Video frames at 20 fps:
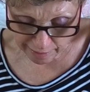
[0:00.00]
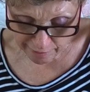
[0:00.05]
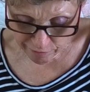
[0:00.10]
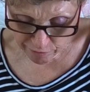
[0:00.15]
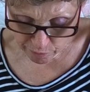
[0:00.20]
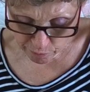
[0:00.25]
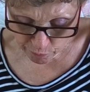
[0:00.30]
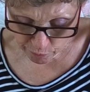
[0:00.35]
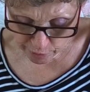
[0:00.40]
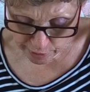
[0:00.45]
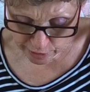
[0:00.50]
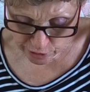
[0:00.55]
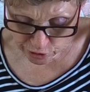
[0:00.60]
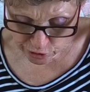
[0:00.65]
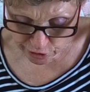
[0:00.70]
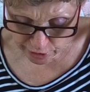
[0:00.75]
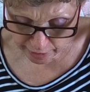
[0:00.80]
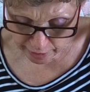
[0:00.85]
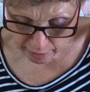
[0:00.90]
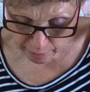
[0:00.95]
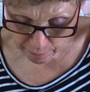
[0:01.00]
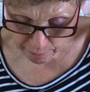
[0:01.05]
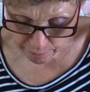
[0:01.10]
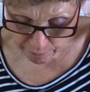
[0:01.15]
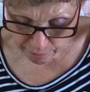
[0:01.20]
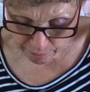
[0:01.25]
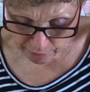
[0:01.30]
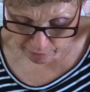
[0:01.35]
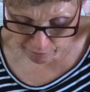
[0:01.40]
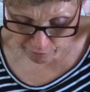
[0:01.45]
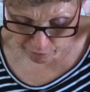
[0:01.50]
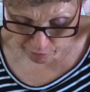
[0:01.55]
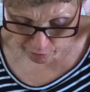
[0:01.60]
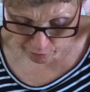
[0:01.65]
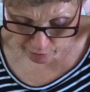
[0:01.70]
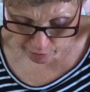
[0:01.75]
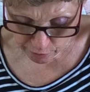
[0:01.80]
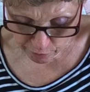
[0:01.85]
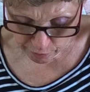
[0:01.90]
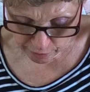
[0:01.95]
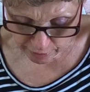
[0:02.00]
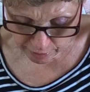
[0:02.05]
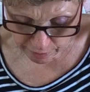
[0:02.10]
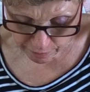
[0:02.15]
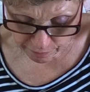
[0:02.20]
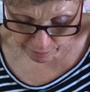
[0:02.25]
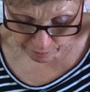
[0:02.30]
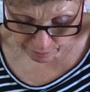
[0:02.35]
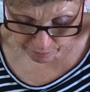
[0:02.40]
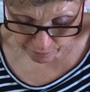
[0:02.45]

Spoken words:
Have some bread and jam if you're hungry.